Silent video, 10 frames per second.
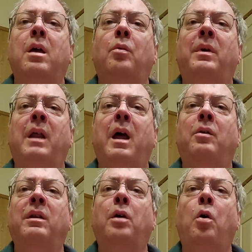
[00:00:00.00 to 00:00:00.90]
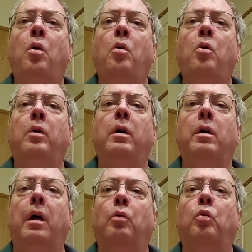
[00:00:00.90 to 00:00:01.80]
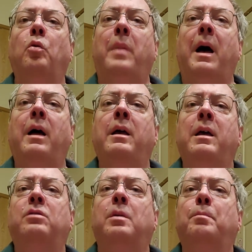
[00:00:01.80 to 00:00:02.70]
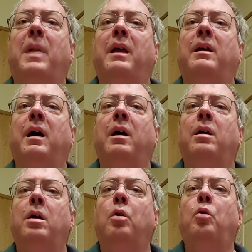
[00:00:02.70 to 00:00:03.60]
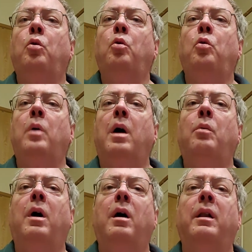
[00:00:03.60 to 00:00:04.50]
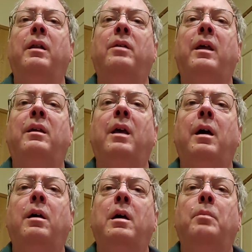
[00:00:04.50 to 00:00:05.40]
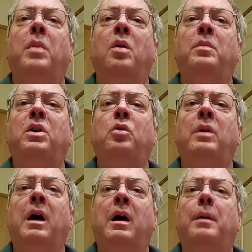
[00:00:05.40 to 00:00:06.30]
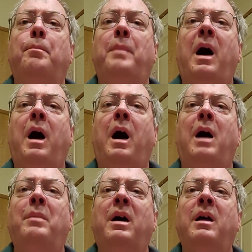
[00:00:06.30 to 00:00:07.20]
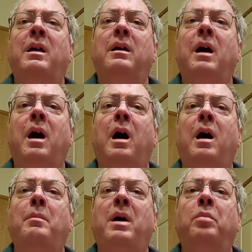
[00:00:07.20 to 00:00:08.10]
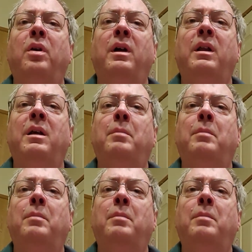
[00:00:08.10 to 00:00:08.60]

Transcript: We down Koga, Aruba, Jamaica, ooh, I wanna take ya. Bermuda, Bahama, come on, pretty